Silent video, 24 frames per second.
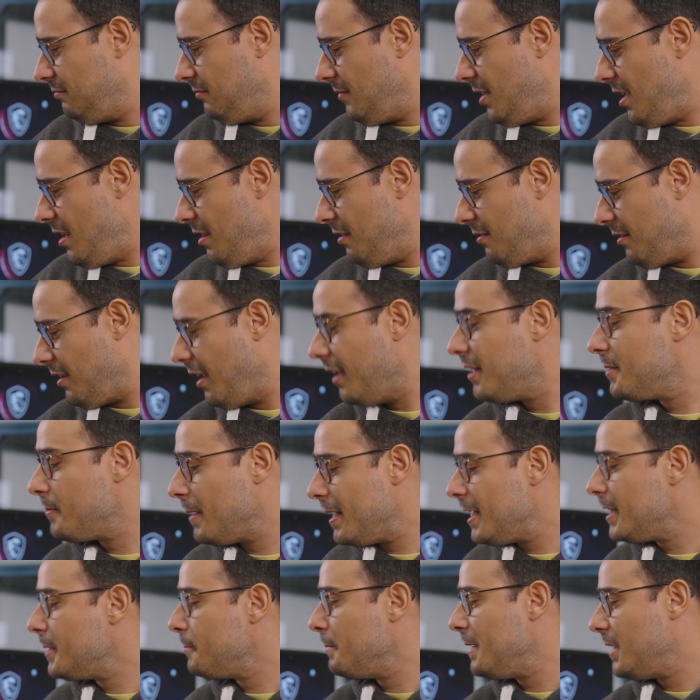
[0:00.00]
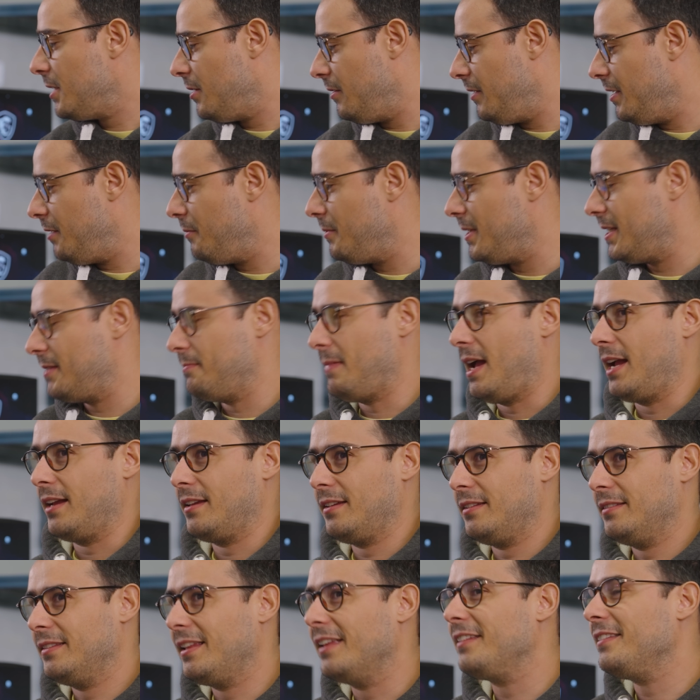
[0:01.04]
yeah, especially with Mac.
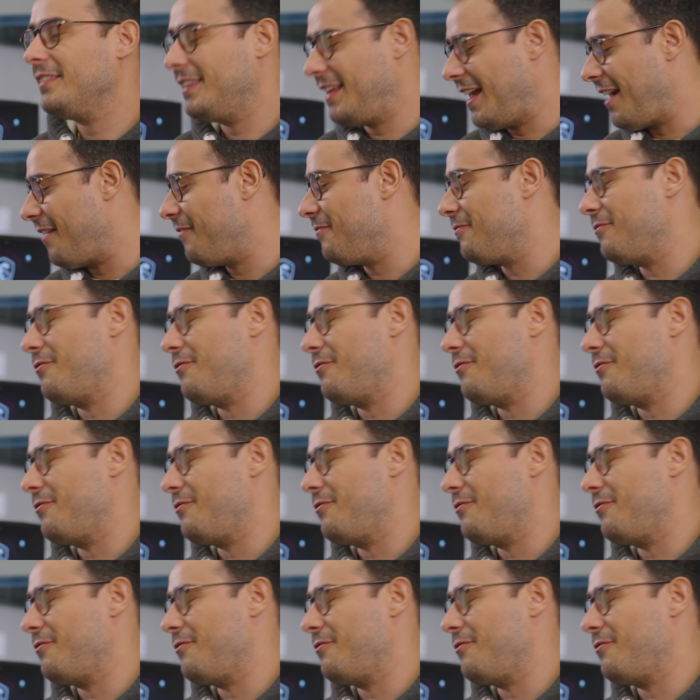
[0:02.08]
They, they have